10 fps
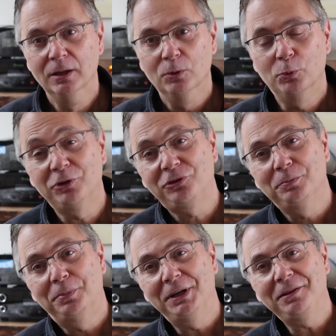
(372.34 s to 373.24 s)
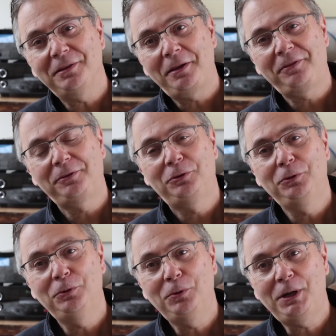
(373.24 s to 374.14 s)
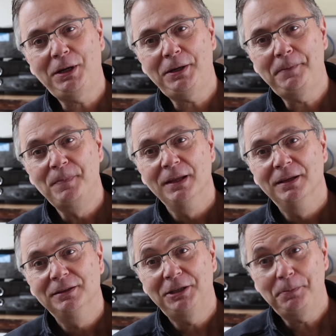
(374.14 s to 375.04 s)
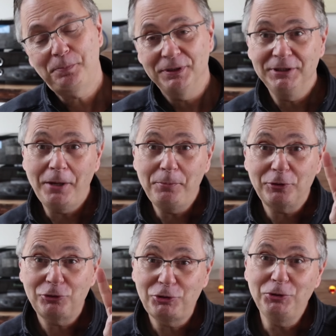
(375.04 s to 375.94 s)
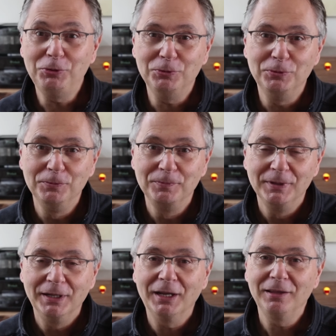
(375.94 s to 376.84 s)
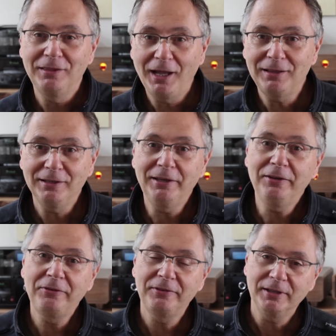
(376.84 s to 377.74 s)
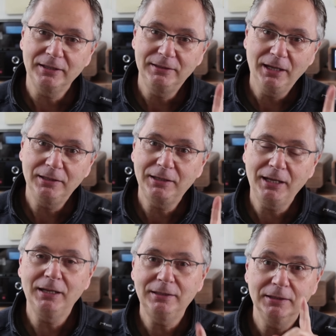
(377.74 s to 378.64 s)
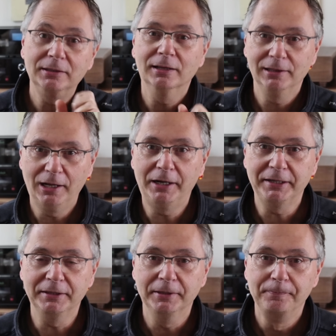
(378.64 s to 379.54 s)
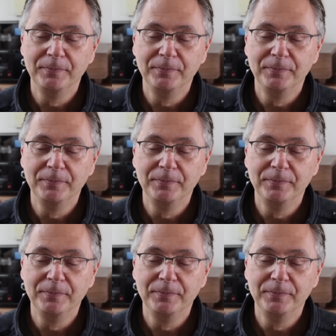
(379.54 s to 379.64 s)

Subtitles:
Which brings us to tip number 2, and that is a dedicated line.